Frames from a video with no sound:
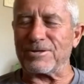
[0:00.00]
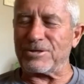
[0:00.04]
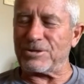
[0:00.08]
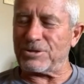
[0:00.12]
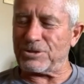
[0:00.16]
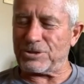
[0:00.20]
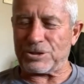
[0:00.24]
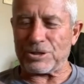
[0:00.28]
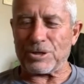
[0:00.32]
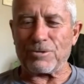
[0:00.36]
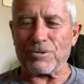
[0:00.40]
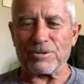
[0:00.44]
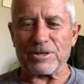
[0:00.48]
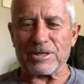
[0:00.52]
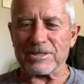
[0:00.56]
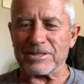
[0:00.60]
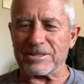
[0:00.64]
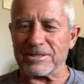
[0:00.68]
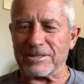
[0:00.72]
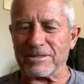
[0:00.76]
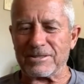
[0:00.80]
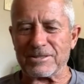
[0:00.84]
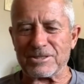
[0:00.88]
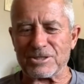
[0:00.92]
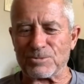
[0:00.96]
showed us
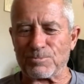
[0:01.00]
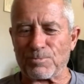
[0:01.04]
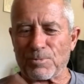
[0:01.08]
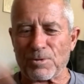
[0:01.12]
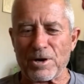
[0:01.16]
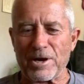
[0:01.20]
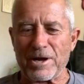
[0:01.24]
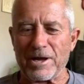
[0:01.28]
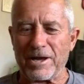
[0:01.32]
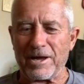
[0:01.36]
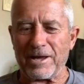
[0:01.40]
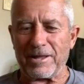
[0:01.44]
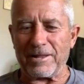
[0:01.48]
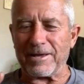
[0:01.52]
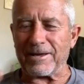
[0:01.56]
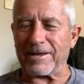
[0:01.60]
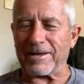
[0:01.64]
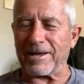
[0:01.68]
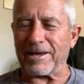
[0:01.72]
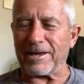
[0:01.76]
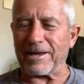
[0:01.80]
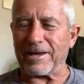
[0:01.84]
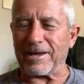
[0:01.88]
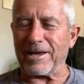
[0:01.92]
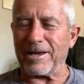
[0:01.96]
this spray that
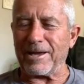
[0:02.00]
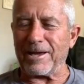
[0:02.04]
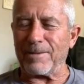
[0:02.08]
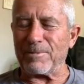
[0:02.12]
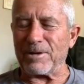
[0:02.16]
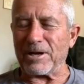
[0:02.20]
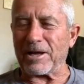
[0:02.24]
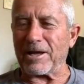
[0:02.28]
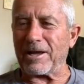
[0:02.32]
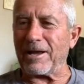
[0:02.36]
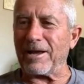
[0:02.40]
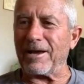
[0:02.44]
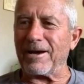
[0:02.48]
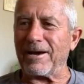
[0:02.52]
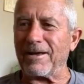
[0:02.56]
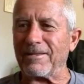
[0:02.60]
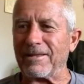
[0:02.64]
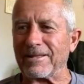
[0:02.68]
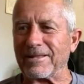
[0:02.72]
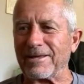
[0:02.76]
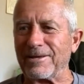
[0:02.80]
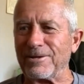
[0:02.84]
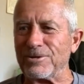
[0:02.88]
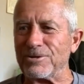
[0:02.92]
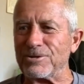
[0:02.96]
came in a can that they
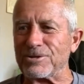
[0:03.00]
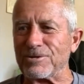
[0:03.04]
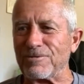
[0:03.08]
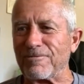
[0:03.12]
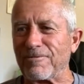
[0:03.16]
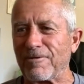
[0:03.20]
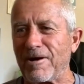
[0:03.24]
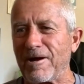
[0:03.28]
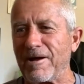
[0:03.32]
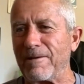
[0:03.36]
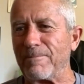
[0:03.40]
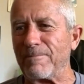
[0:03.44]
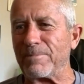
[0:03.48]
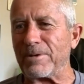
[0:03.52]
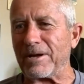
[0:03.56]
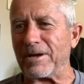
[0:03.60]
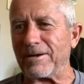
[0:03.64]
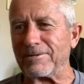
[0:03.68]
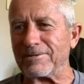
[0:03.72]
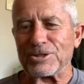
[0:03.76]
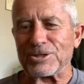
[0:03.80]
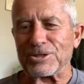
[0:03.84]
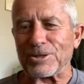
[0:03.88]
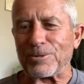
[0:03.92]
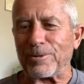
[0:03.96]
use in frying
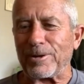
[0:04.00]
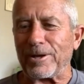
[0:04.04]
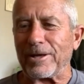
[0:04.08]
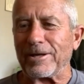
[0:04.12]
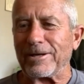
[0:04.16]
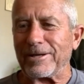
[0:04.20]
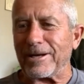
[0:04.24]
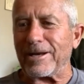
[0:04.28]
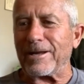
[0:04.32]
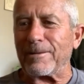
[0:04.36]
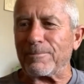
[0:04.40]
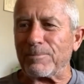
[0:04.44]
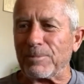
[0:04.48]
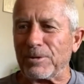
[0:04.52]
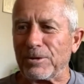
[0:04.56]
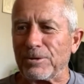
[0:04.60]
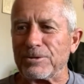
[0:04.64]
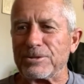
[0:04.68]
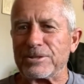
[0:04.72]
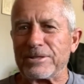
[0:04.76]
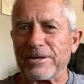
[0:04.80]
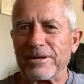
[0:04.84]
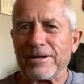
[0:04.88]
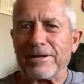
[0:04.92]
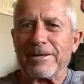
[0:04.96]
pans. So we ended up
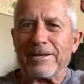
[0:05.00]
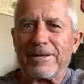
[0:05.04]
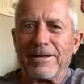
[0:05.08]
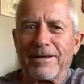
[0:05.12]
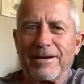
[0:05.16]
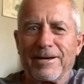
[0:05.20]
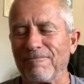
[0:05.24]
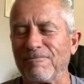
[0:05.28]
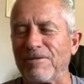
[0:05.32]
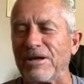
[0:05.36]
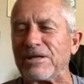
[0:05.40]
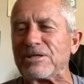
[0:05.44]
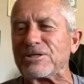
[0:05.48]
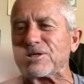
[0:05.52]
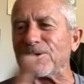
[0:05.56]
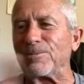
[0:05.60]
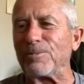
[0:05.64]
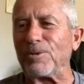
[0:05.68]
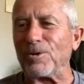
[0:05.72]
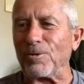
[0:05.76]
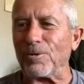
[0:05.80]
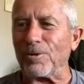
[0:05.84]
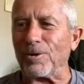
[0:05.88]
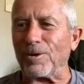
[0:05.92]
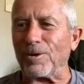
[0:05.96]
using vegetable